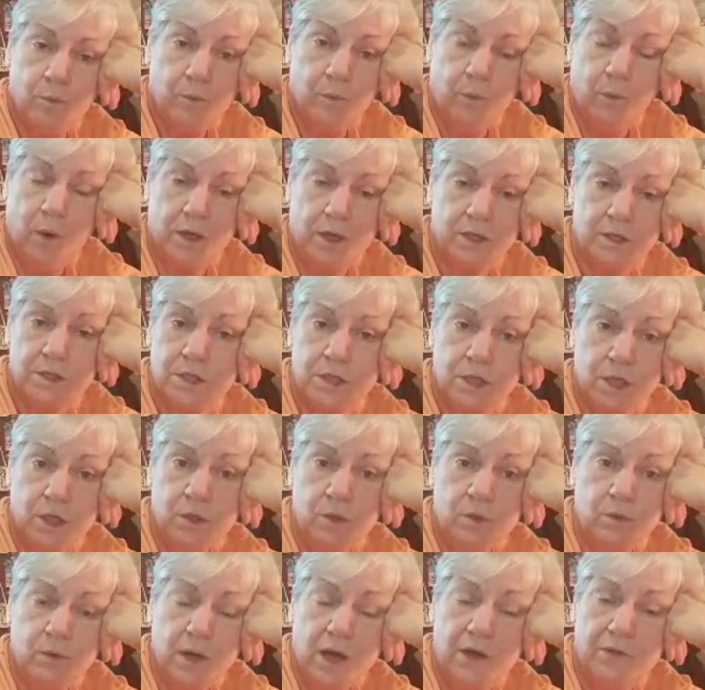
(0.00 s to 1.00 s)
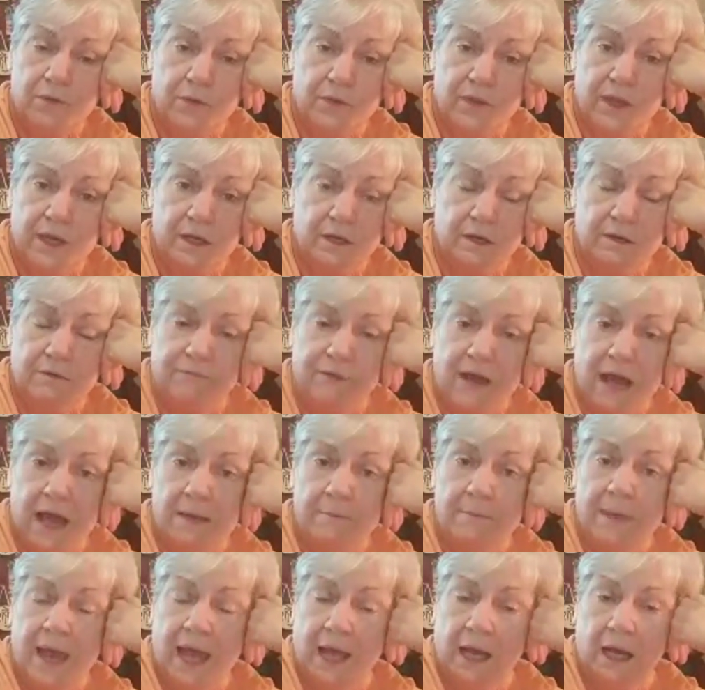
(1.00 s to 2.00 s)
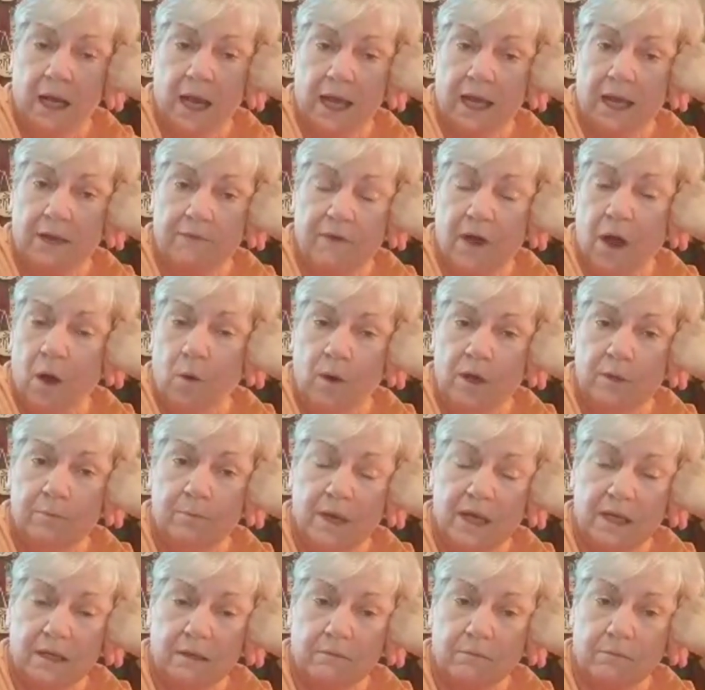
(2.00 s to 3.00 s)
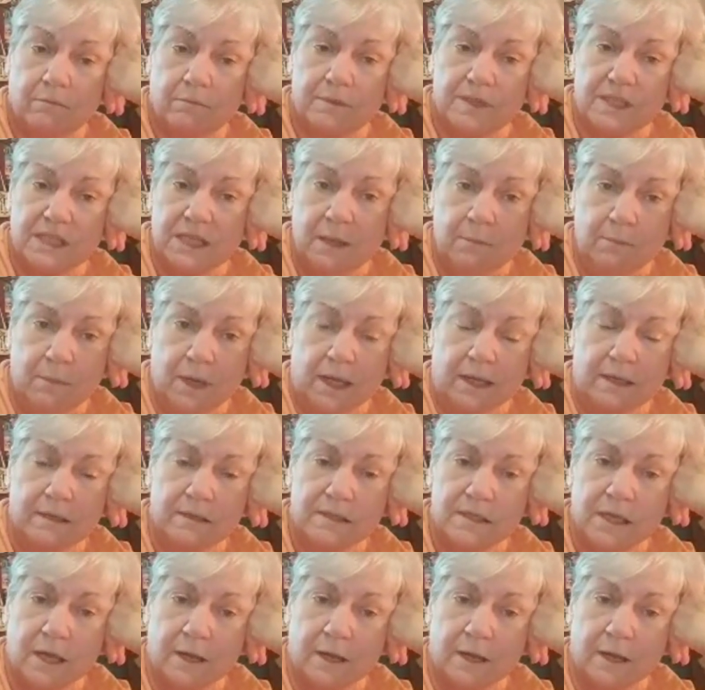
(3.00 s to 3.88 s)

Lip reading: what to do other than to fight back like I fought with my siblings.